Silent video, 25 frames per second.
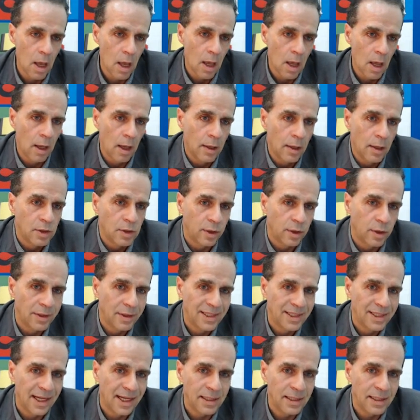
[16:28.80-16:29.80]
So on the
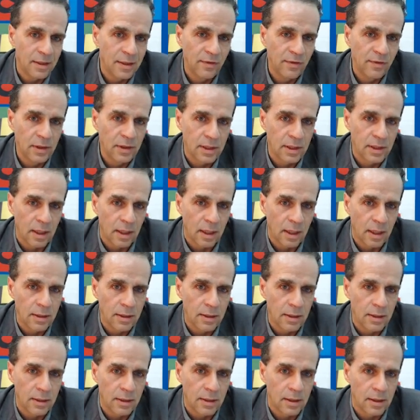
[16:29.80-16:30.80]
scientific side,
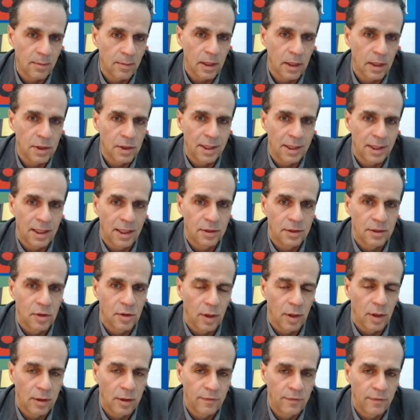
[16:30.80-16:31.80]
as I mentioned,
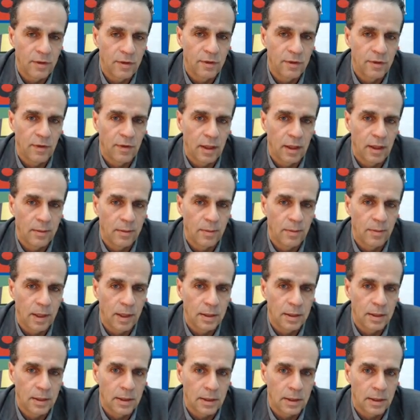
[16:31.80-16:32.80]
elastography
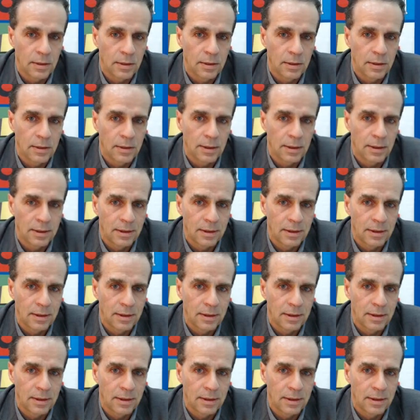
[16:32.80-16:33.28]
development is